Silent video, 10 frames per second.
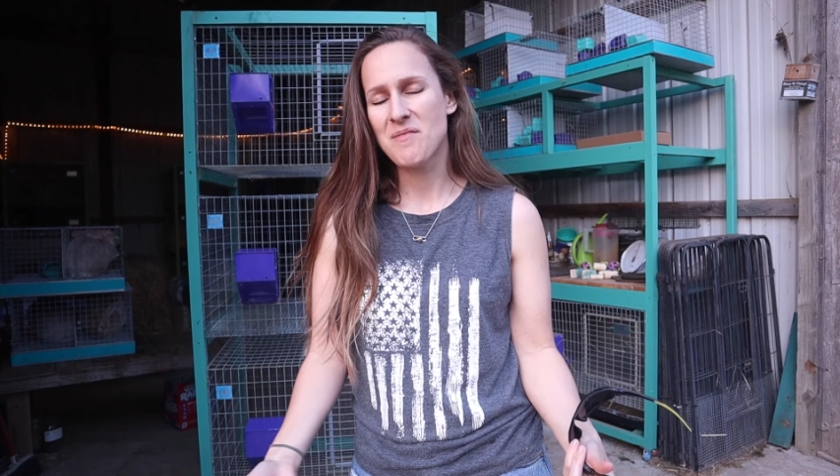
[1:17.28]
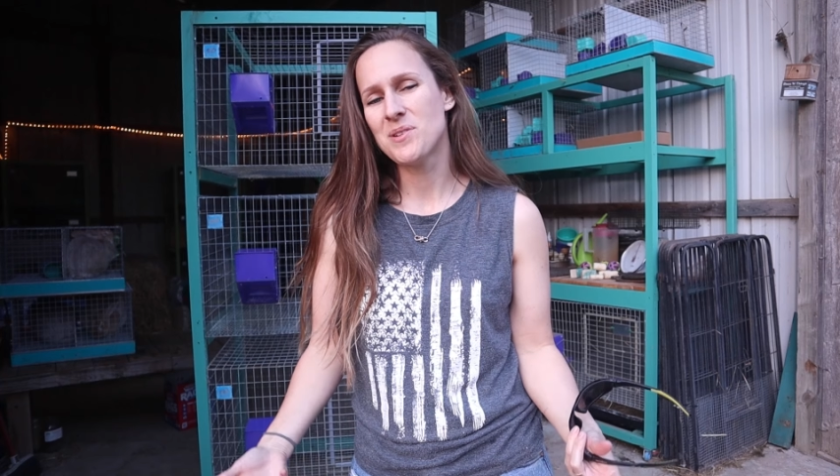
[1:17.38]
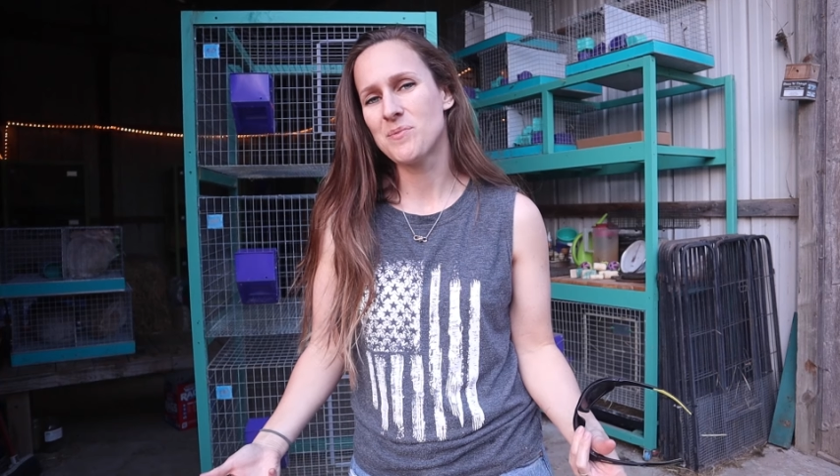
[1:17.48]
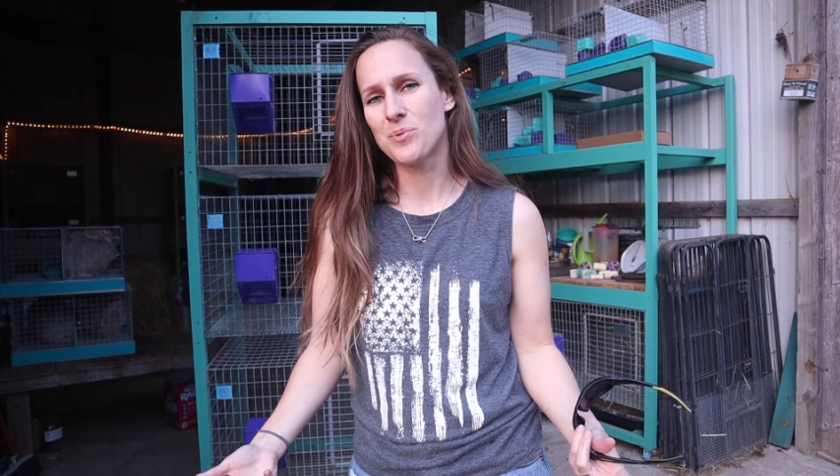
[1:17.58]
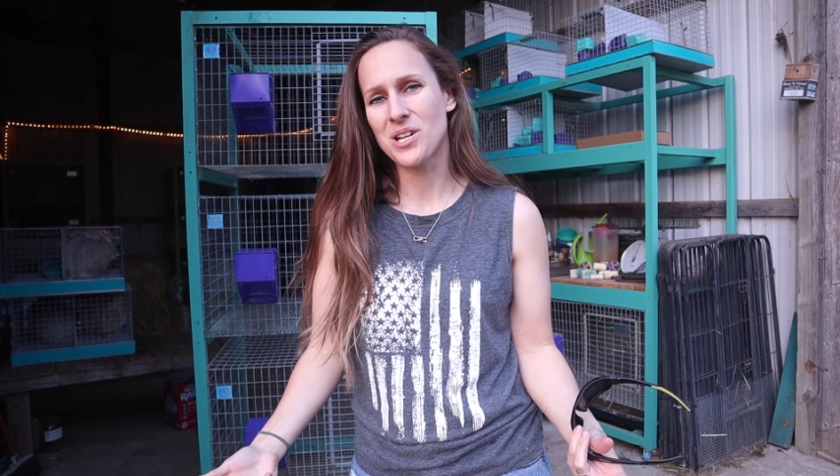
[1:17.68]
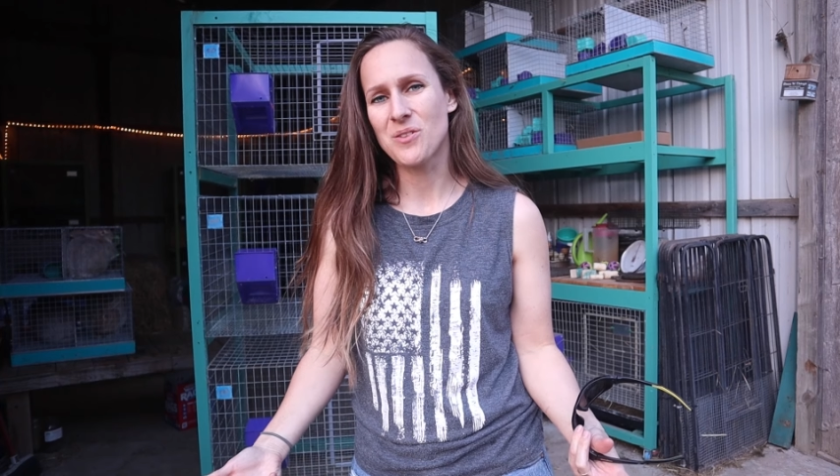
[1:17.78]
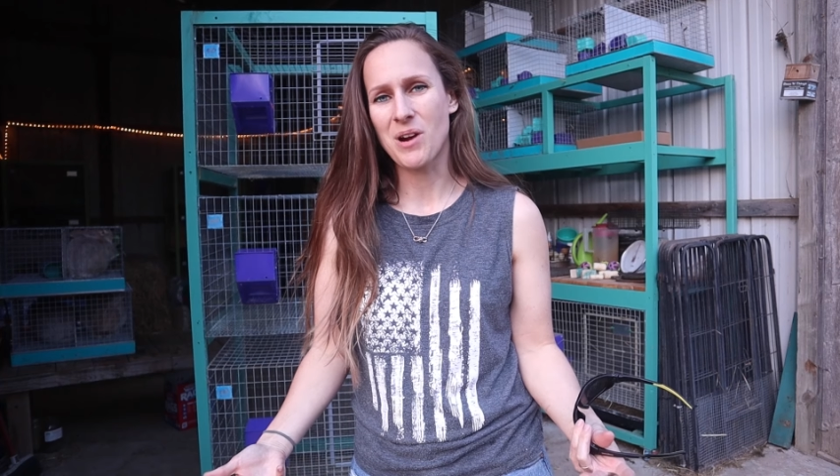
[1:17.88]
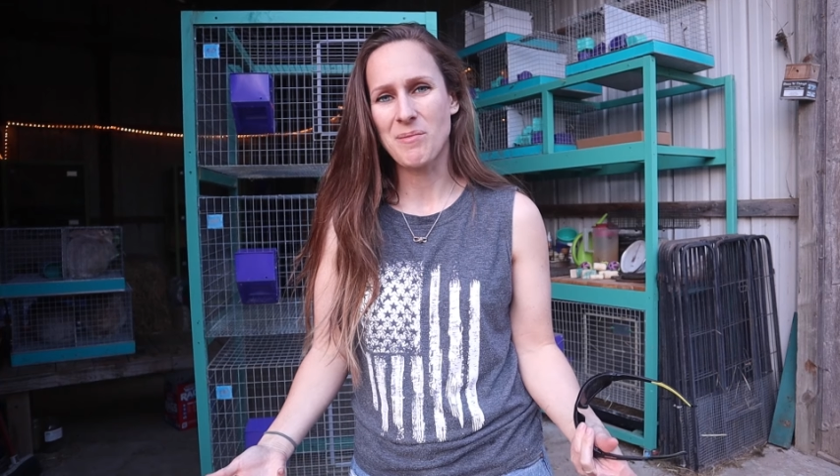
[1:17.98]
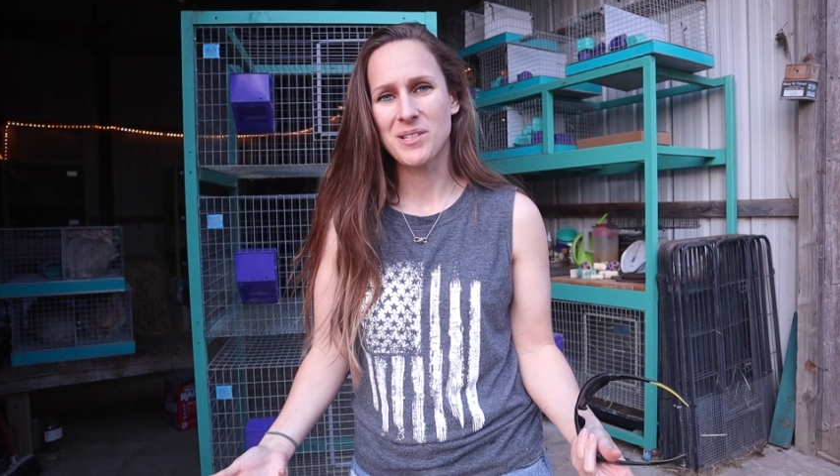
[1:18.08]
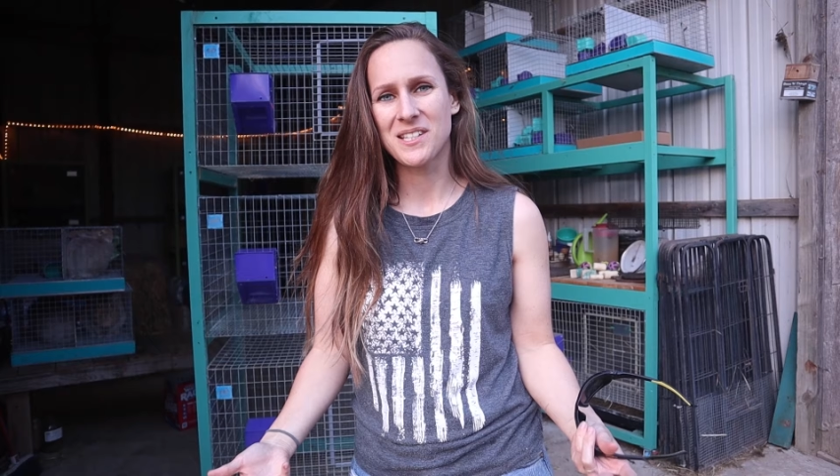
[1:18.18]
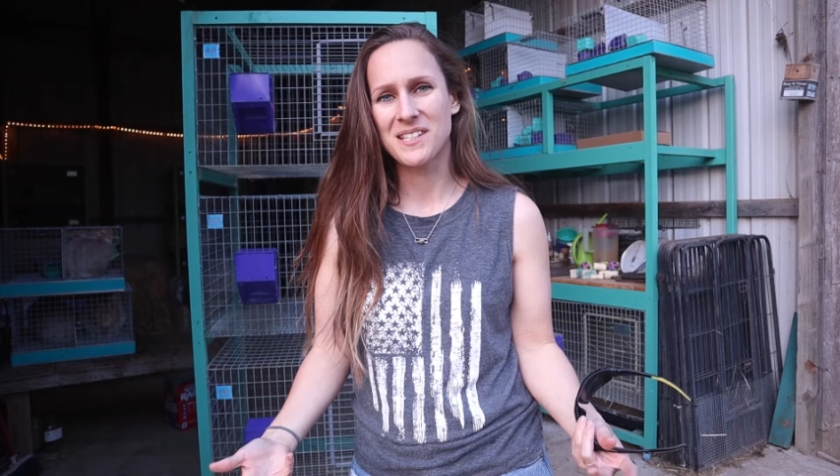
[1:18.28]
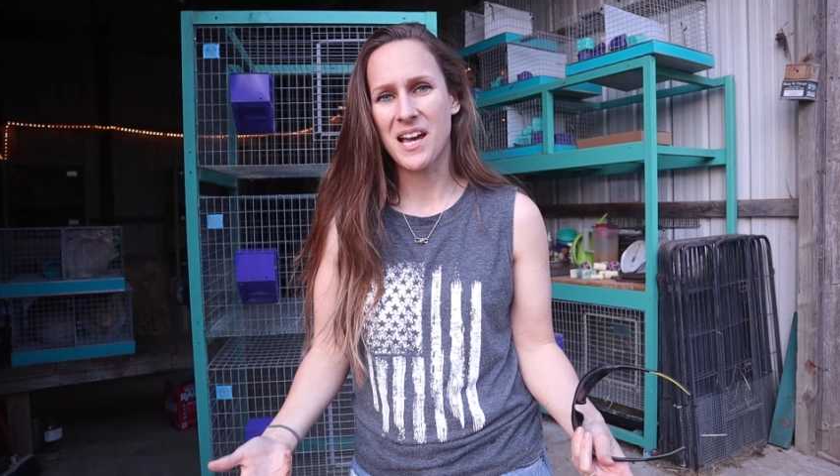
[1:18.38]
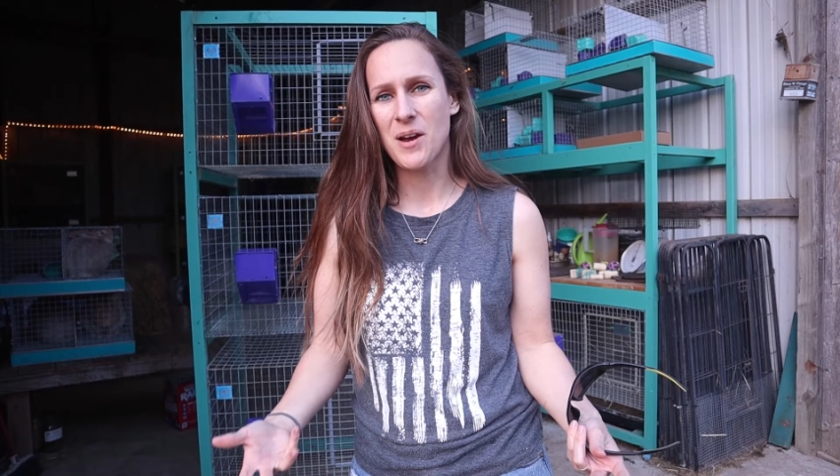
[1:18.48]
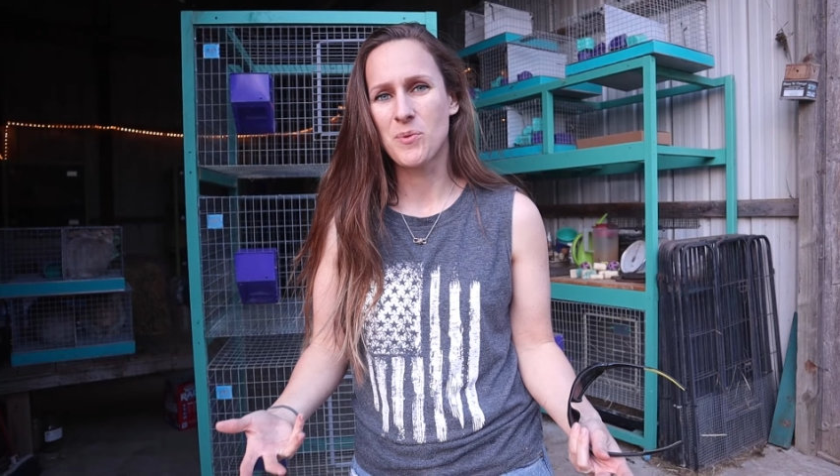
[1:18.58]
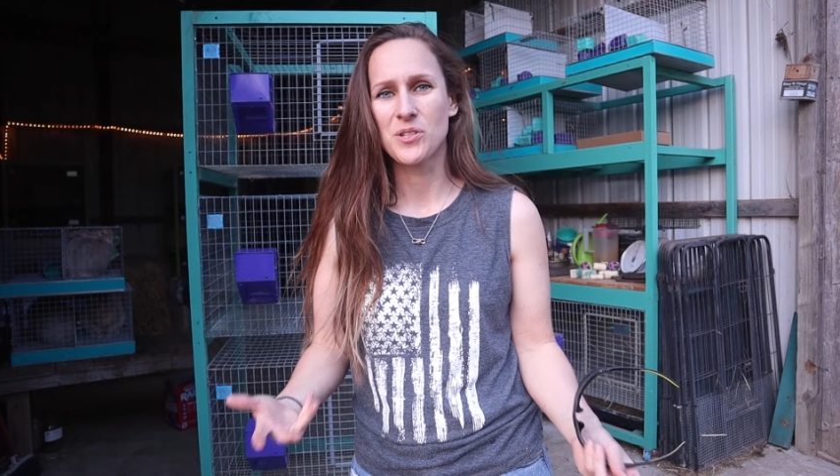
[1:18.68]
I've been breeding rabbits since
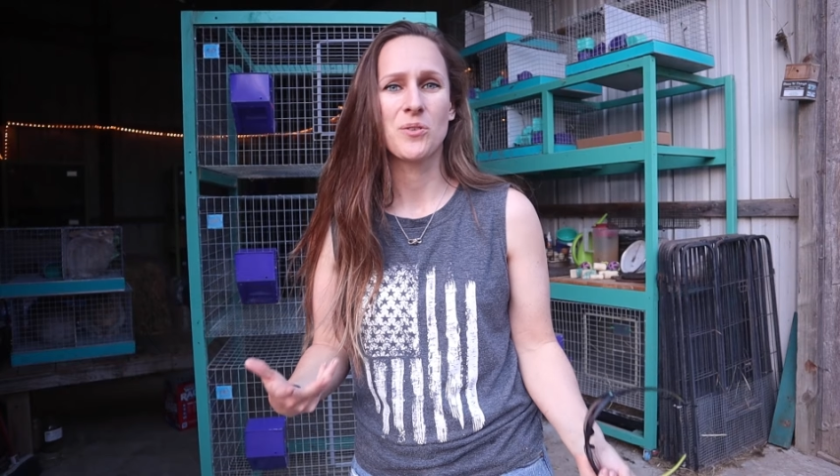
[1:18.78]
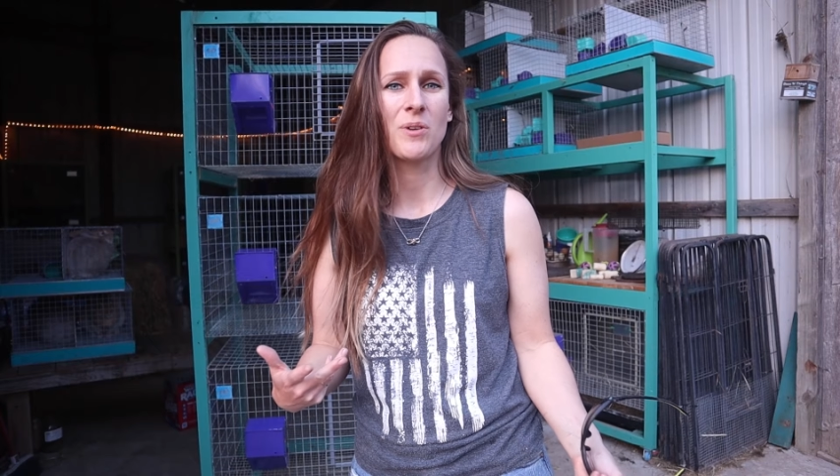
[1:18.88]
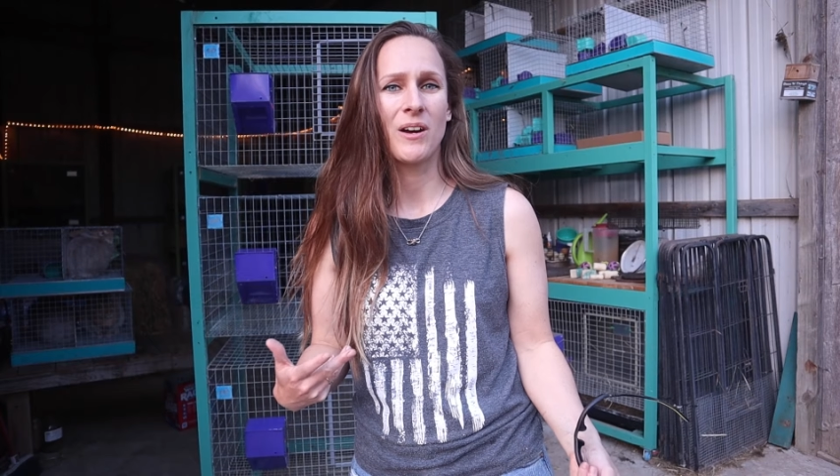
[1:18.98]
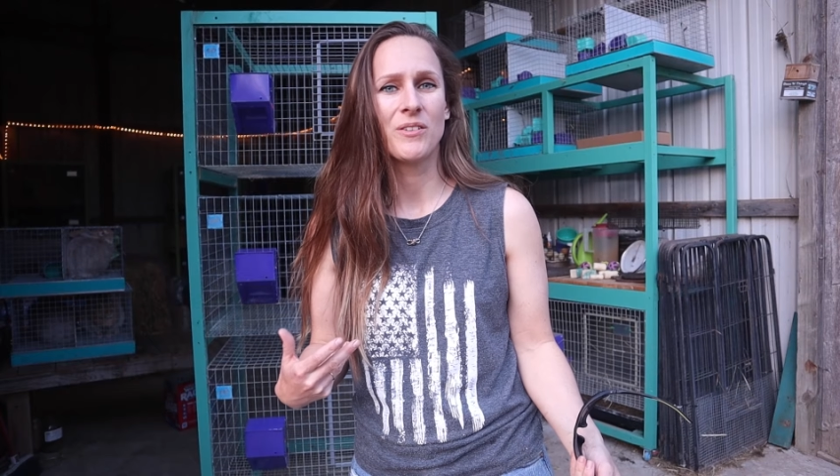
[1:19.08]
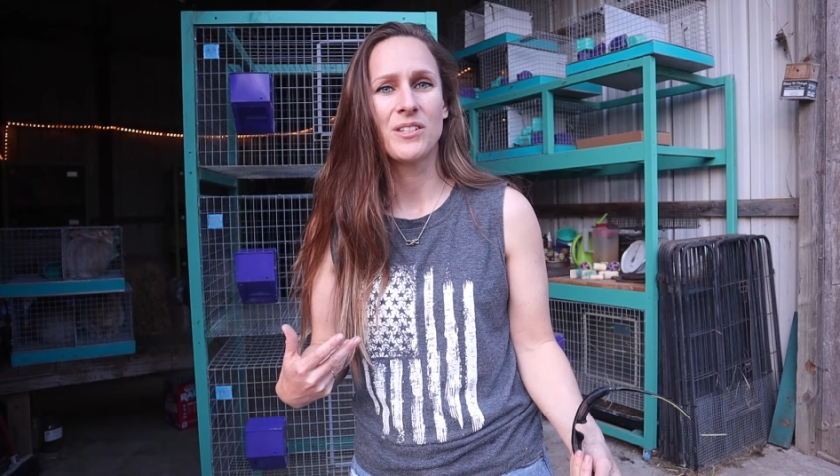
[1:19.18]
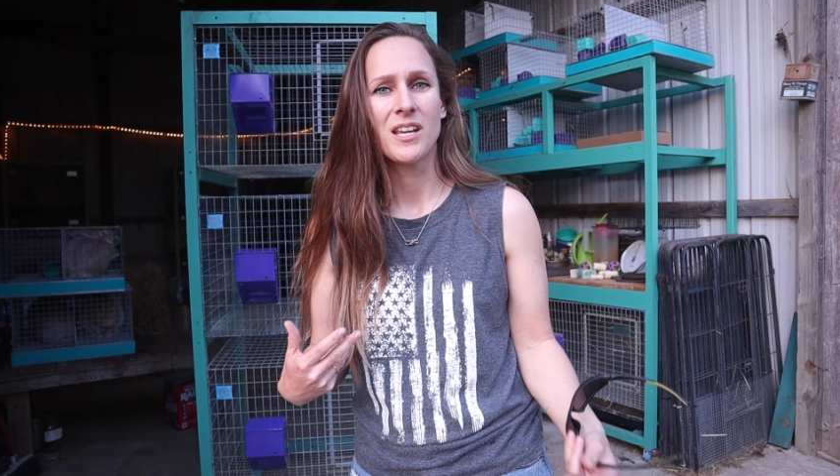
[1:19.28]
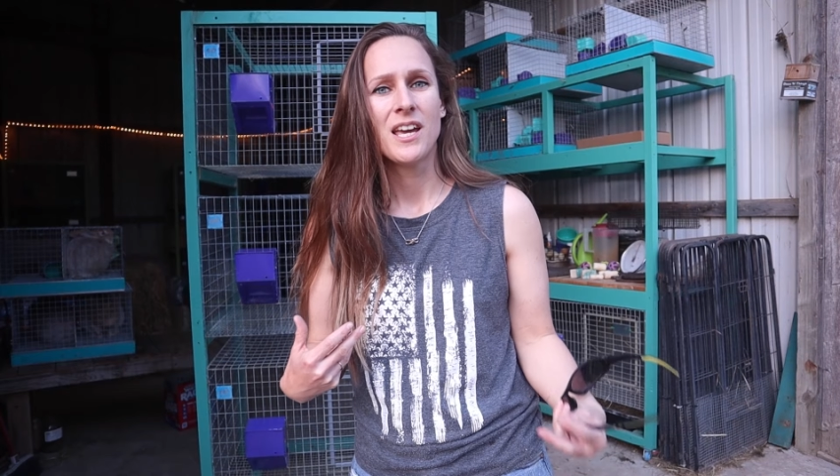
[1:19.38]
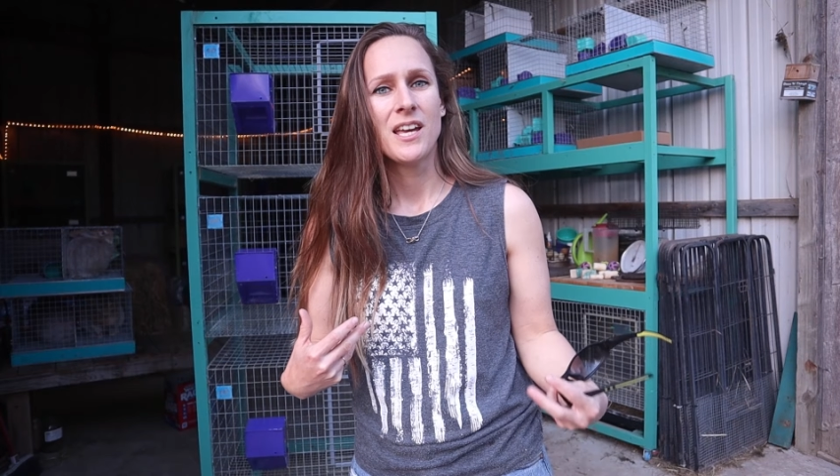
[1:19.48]
I was around